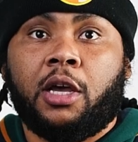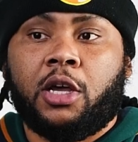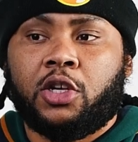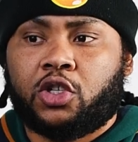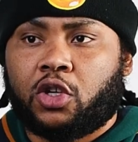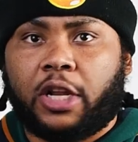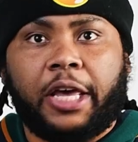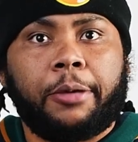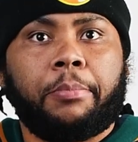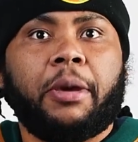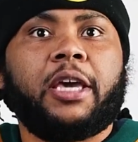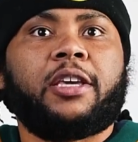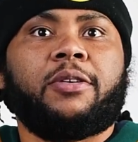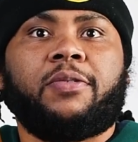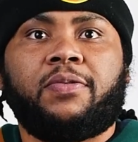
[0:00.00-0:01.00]
So like
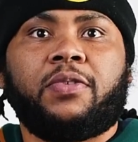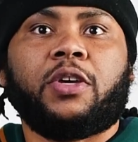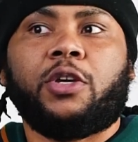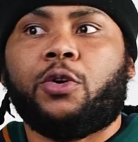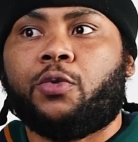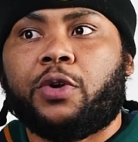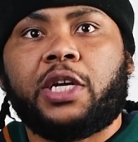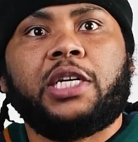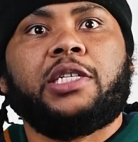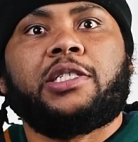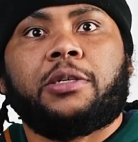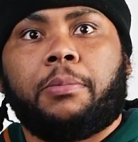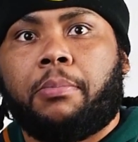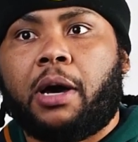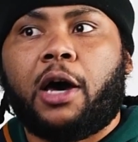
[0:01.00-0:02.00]
making figurines
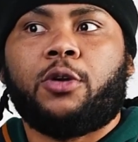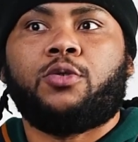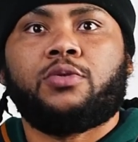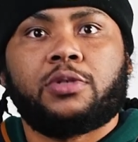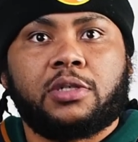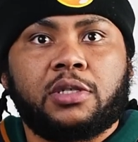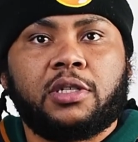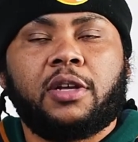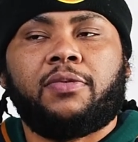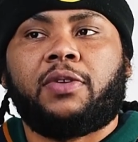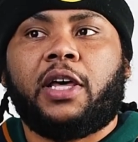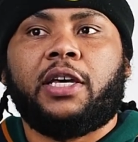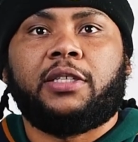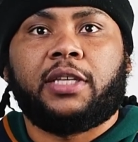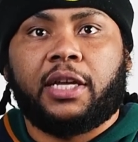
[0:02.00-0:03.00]
and models and stuff
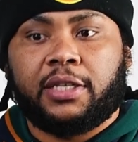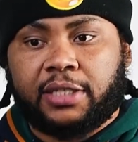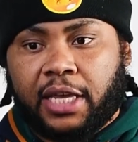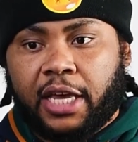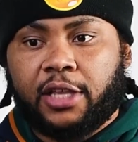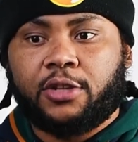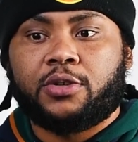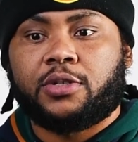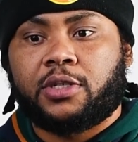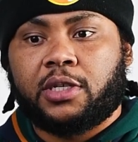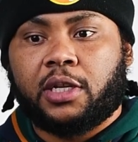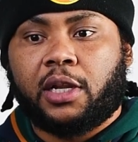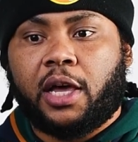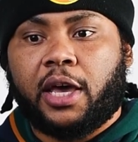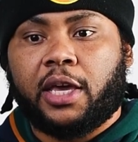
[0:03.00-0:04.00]
like that tailors
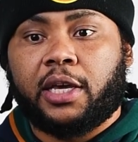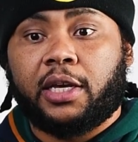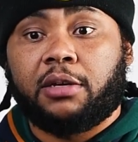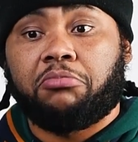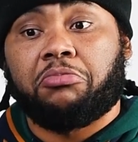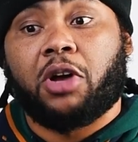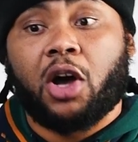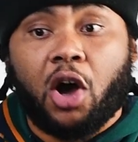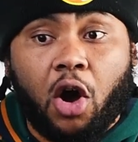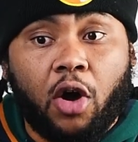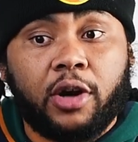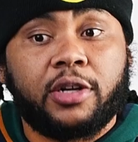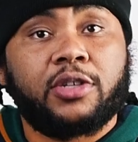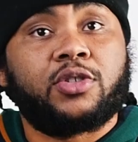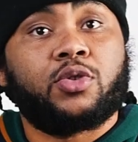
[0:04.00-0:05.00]
to like an
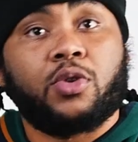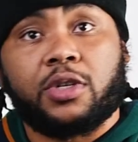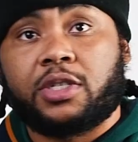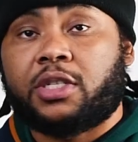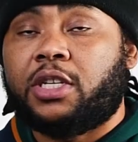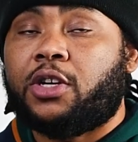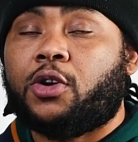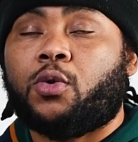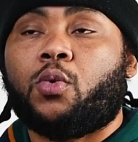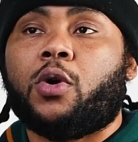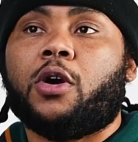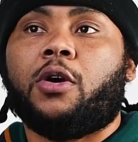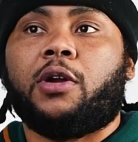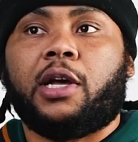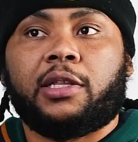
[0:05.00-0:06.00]
artist or a sneaker
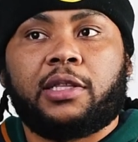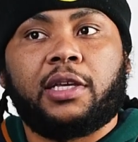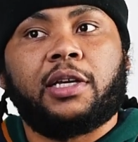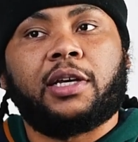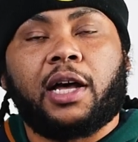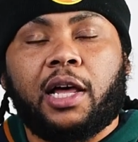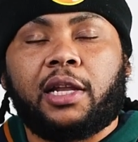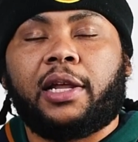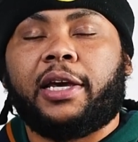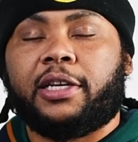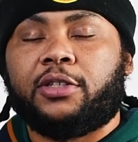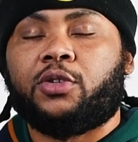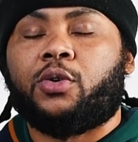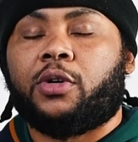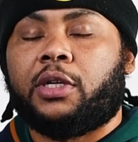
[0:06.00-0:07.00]
world. I think I
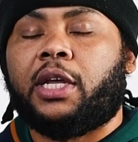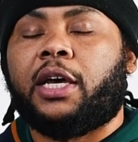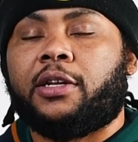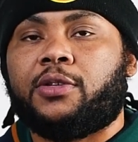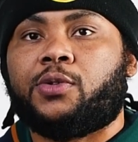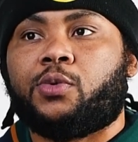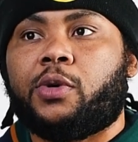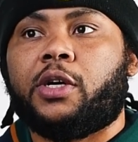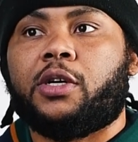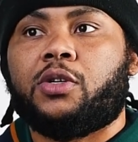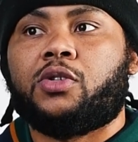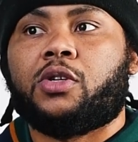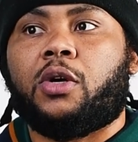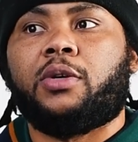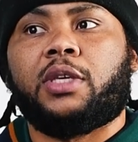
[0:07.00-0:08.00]
like doing that as well.
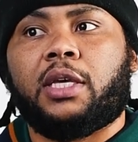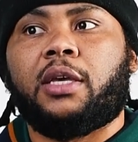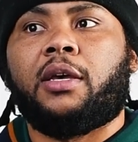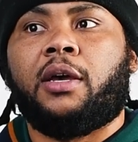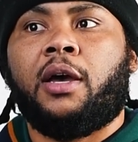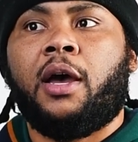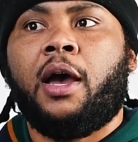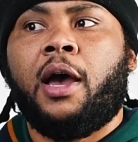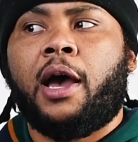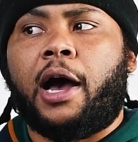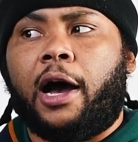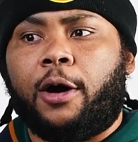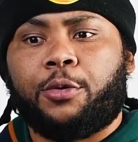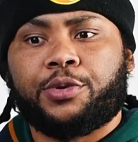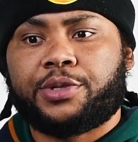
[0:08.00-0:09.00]
So yeah,
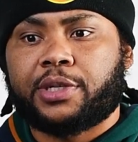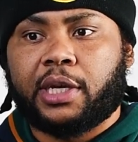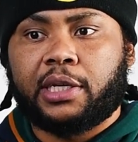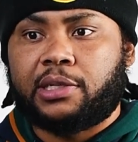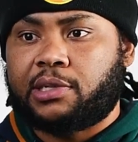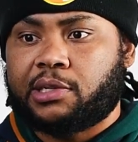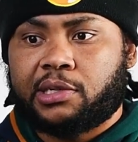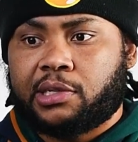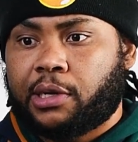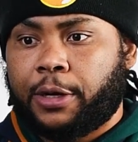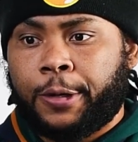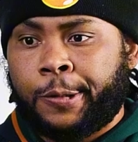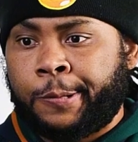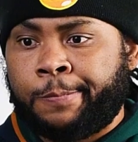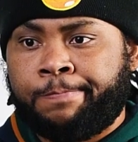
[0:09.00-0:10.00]
I would say just
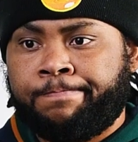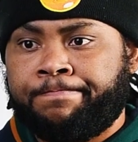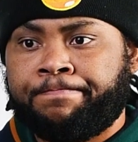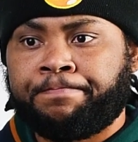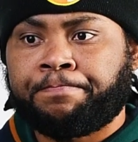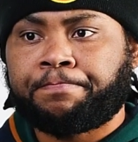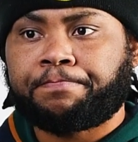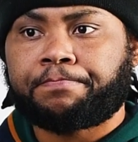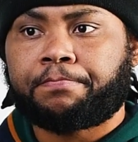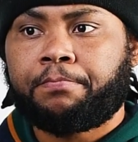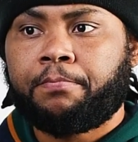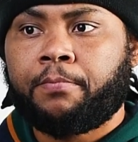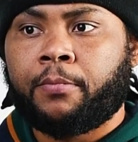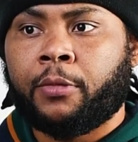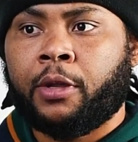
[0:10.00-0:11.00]

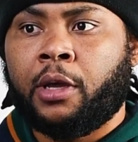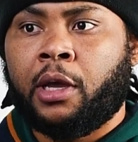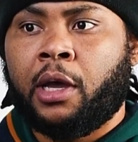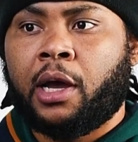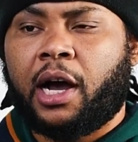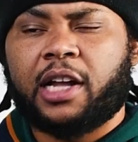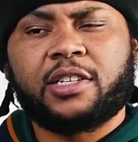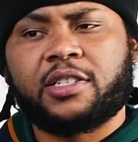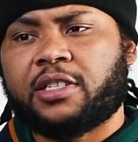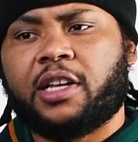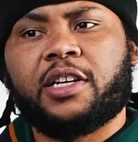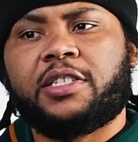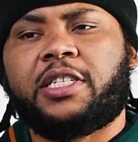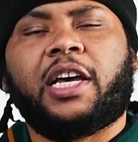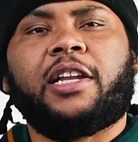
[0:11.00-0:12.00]
I just
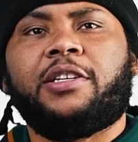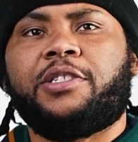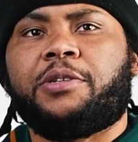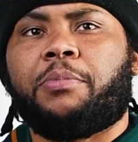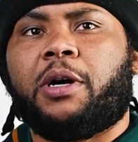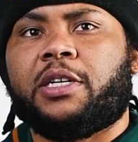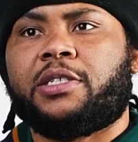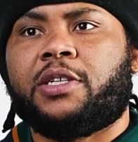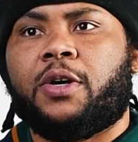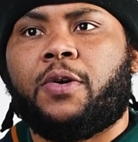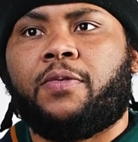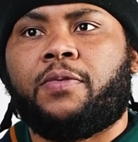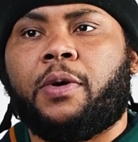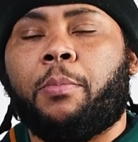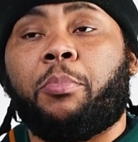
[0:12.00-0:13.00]
love challenging
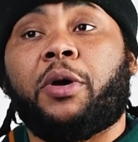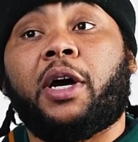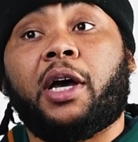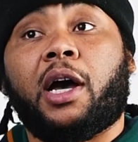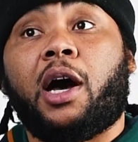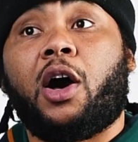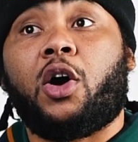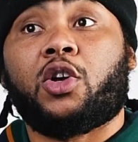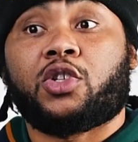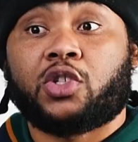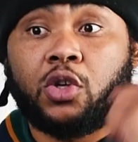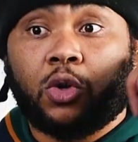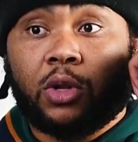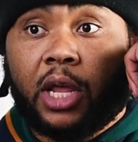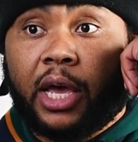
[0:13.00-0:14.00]
myself. But I
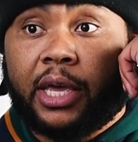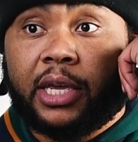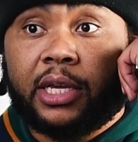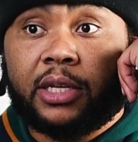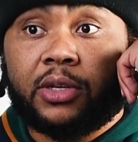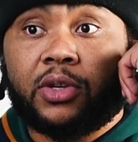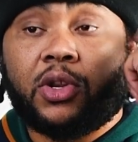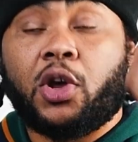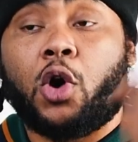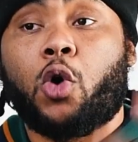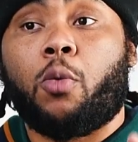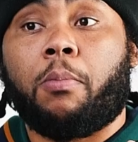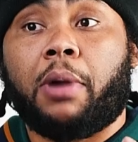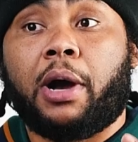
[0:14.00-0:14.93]
also like know